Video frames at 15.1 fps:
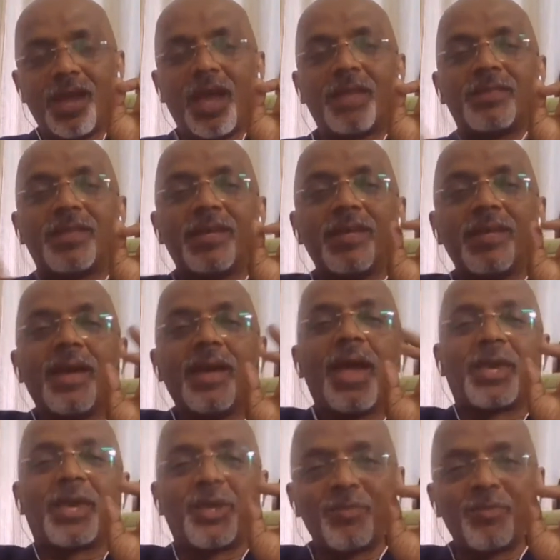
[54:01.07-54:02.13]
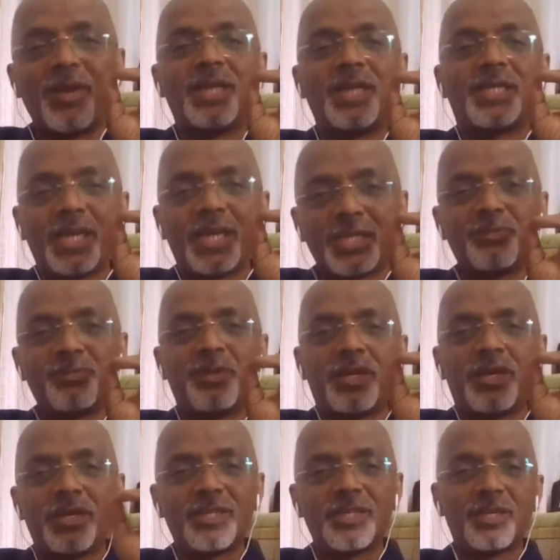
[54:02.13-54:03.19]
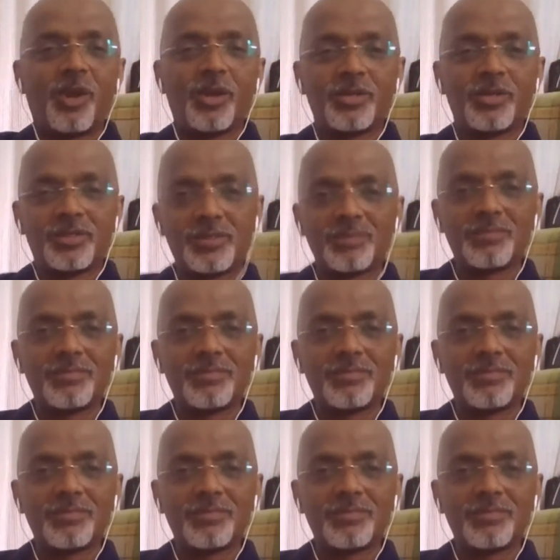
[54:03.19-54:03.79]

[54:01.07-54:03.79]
and the accumulated experience and knowledge.